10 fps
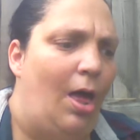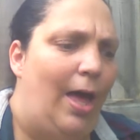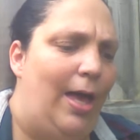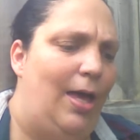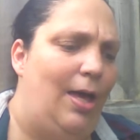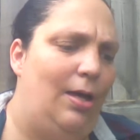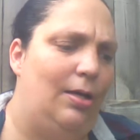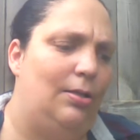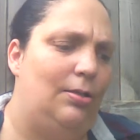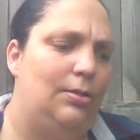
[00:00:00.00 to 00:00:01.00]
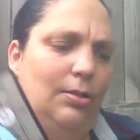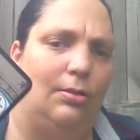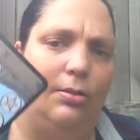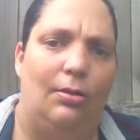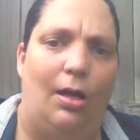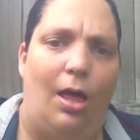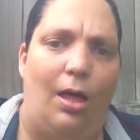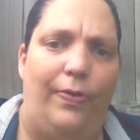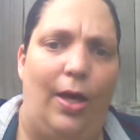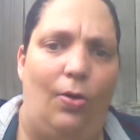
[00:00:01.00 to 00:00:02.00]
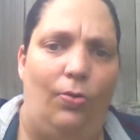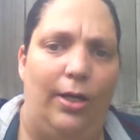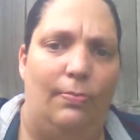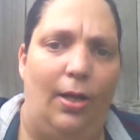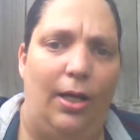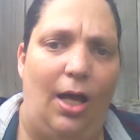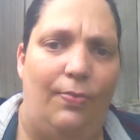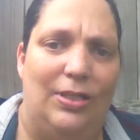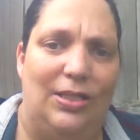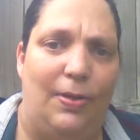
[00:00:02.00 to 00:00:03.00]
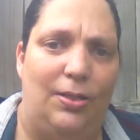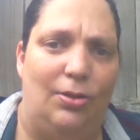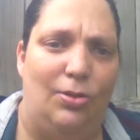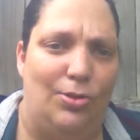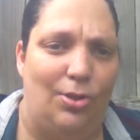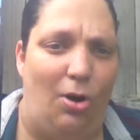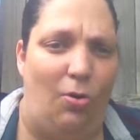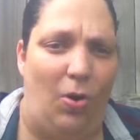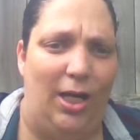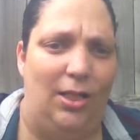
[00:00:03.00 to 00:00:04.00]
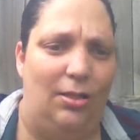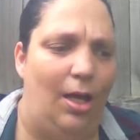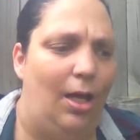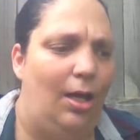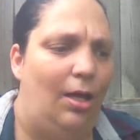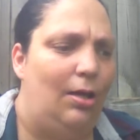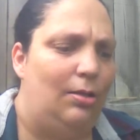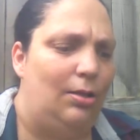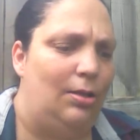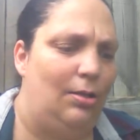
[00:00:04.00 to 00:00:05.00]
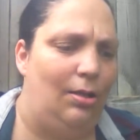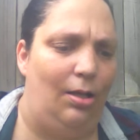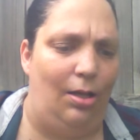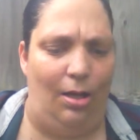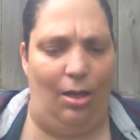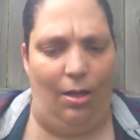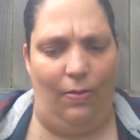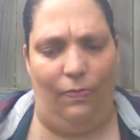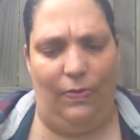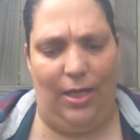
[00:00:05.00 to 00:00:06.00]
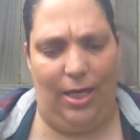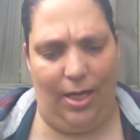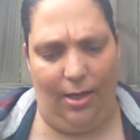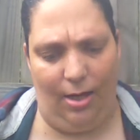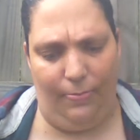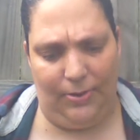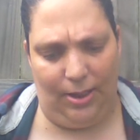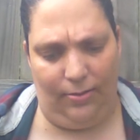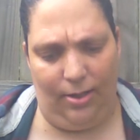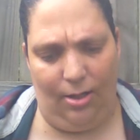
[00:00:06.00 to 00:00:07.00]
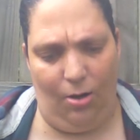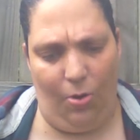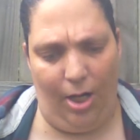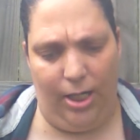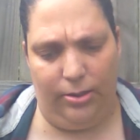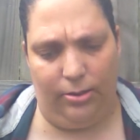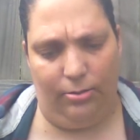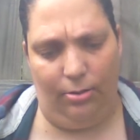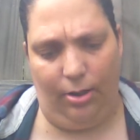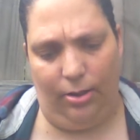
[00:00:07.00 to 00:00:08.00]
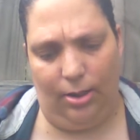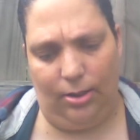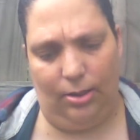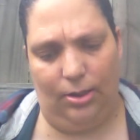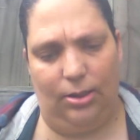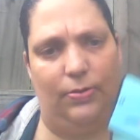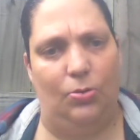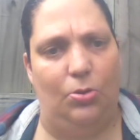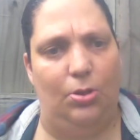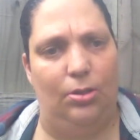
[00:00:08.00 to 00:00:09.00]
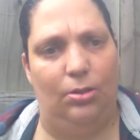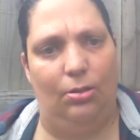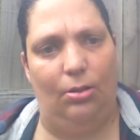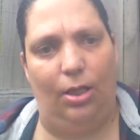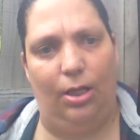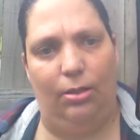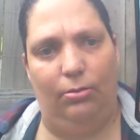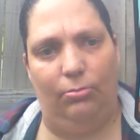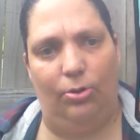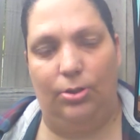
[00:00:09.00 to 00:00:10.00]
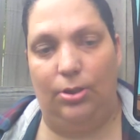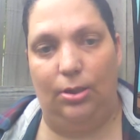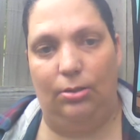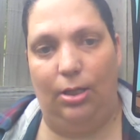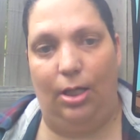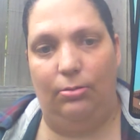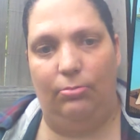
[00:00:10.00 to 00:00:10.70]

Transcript: And the only complaint I have is the pentacles are white. And the cups, I think, are white. Look at this, 6 of Swords. Yeah.